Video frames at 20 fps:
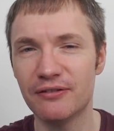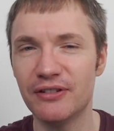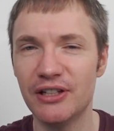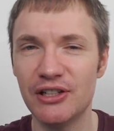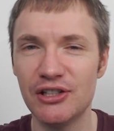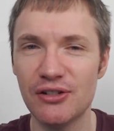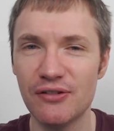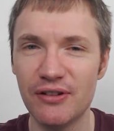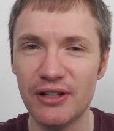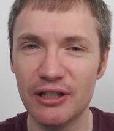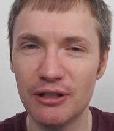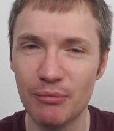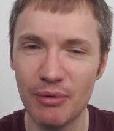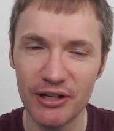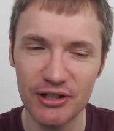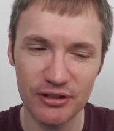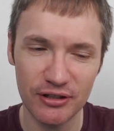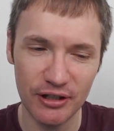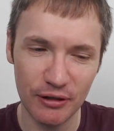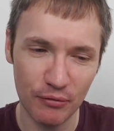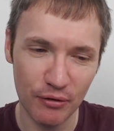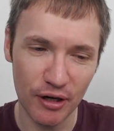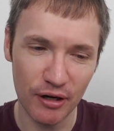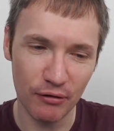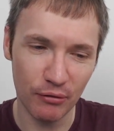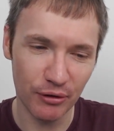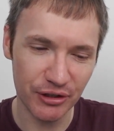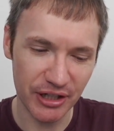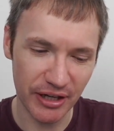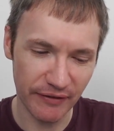on things, you think they're better than they
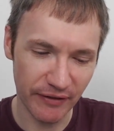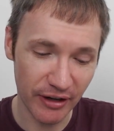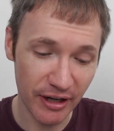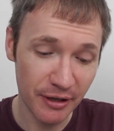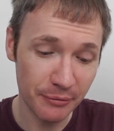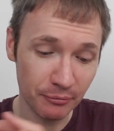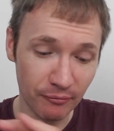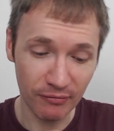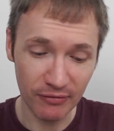were or whatever.